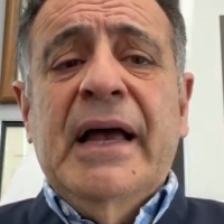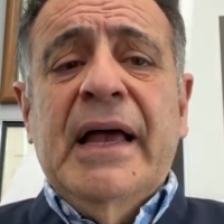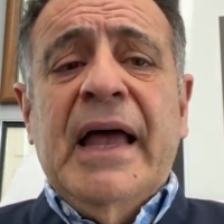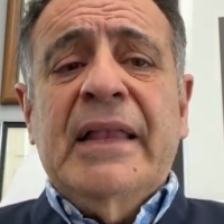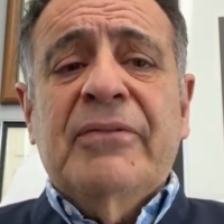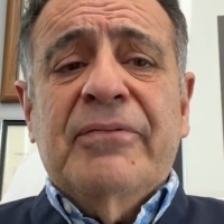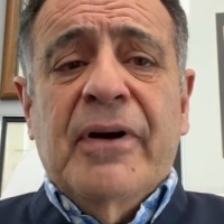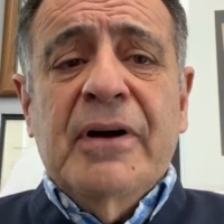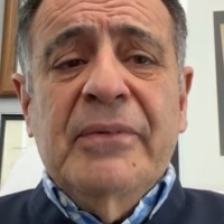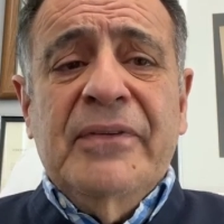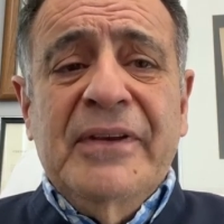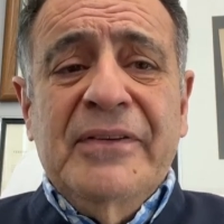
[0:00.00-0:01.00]
at the
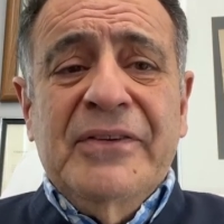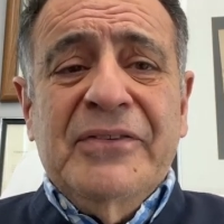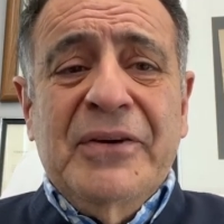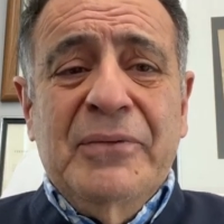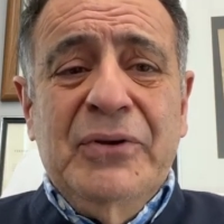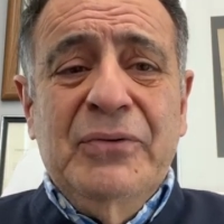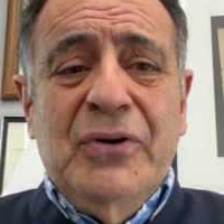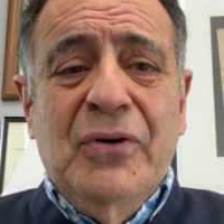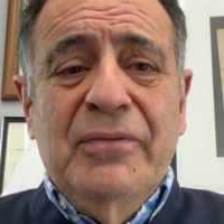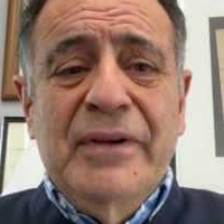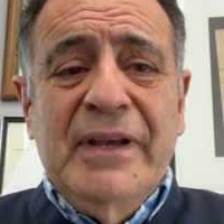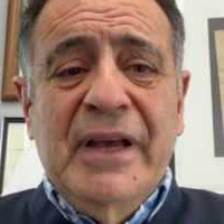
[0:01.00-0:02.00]
pharmacies, just like we do
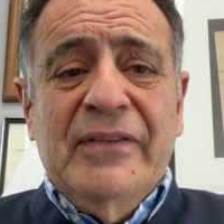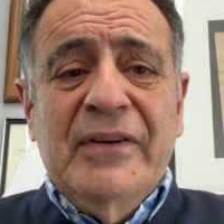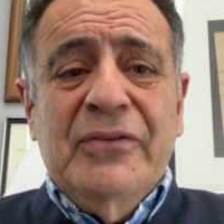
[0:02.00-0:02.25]
COVID testing,